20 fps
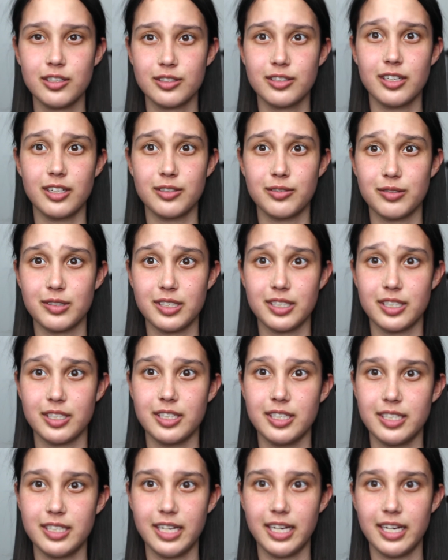So that was really
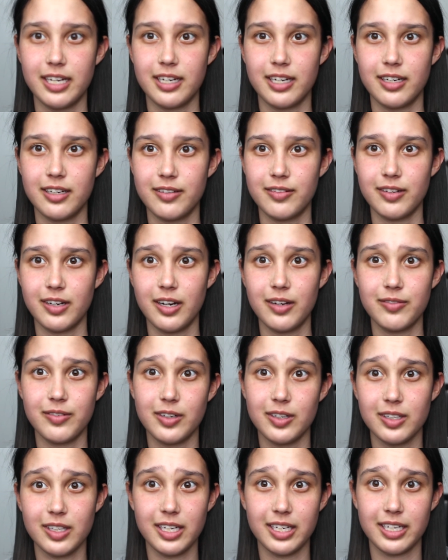good, and I
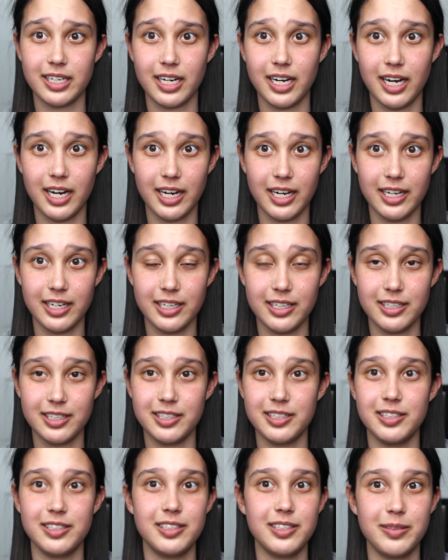felt like I
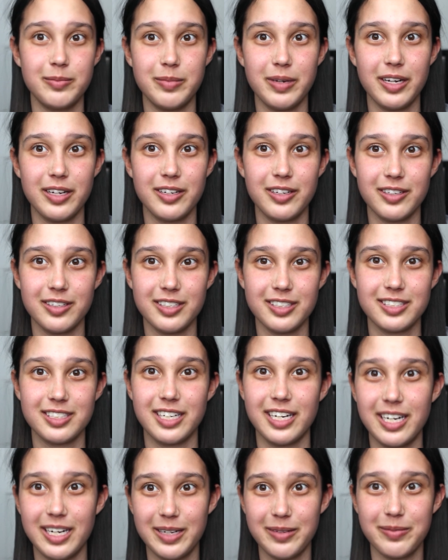did better this
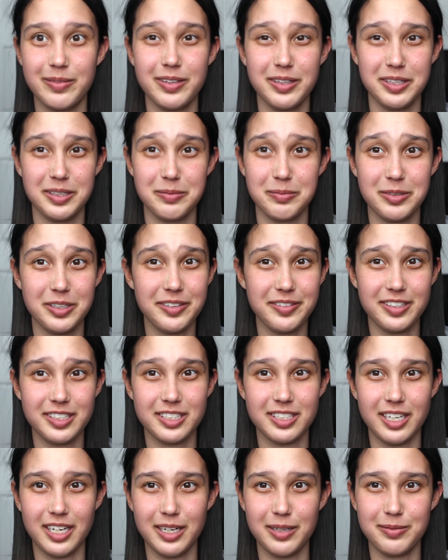time than
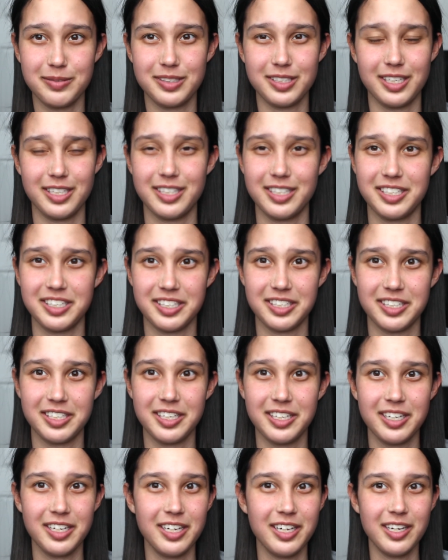previous times. I think,
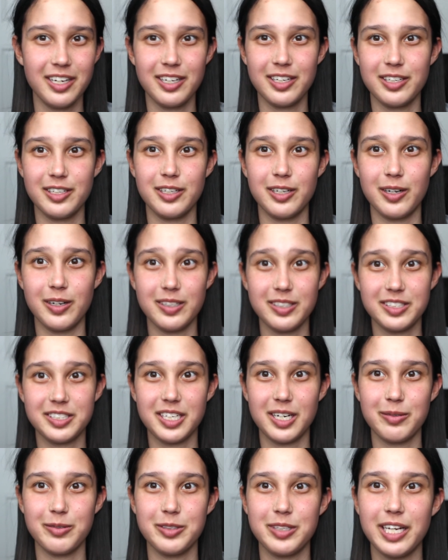you know, each
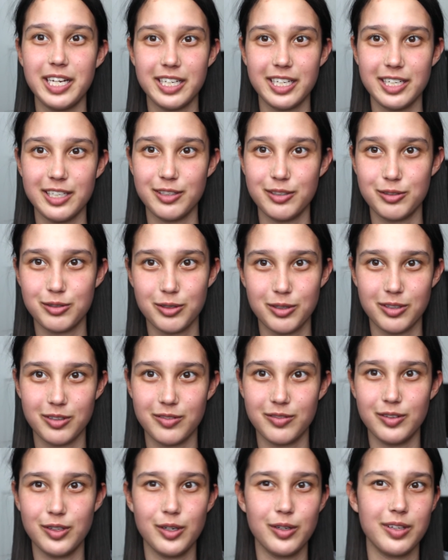time you take it, you sort
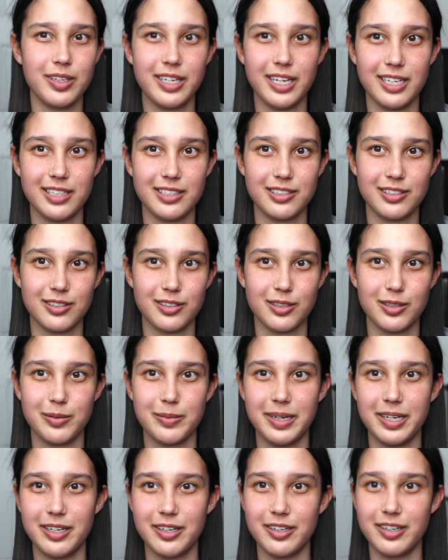of know the test a little
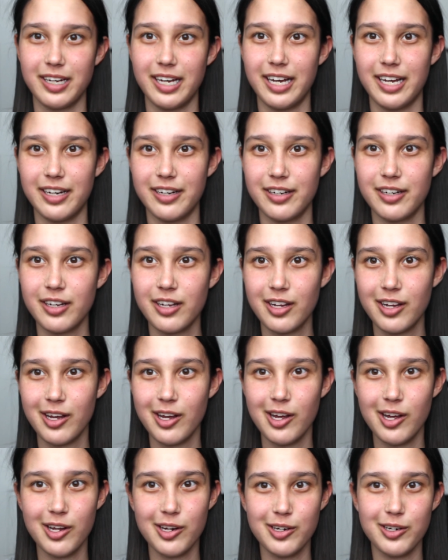better and
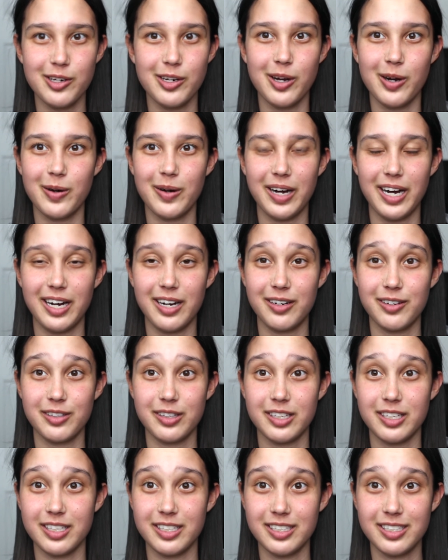know how
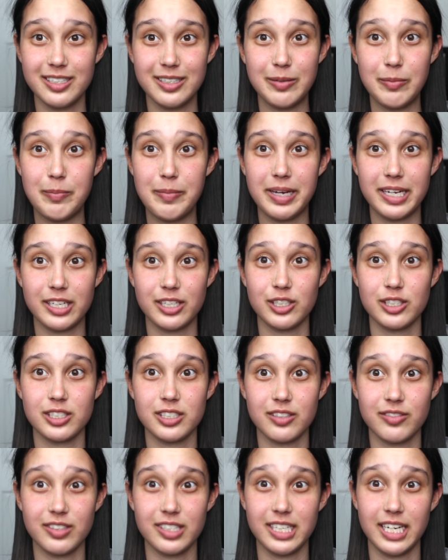the
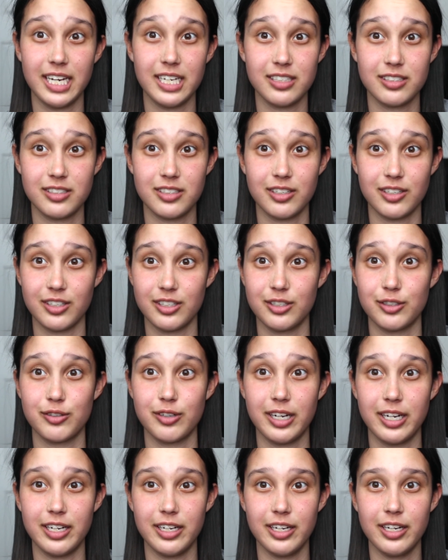makers of the test are going to
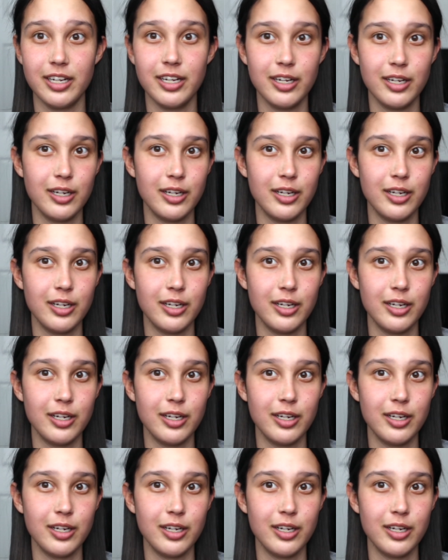try to